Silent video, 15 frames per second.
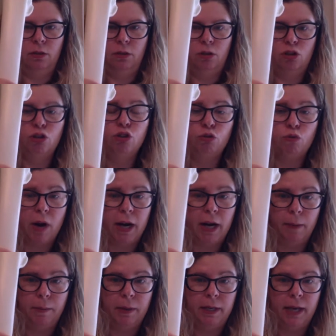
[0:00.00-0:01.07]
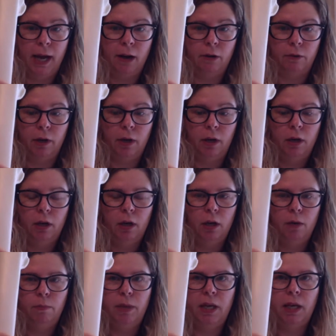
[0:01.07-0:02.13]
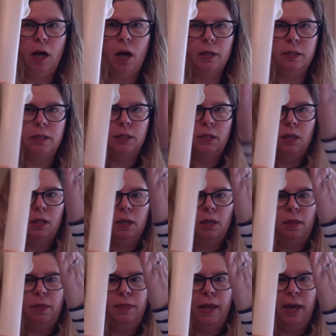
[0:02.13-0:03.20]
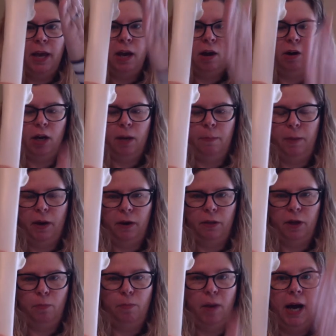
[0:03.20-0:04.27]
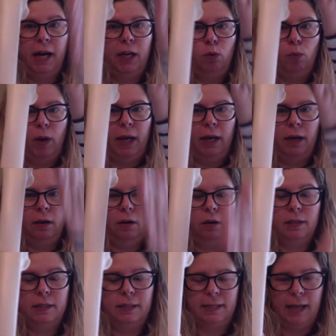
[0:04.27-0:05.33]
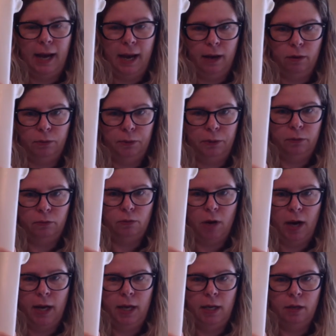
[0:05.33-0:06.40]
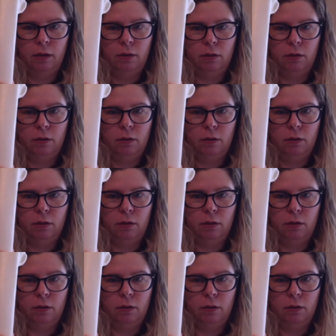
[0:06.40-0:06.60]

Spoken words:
straight up and down because they are going to bear their body weight down, right?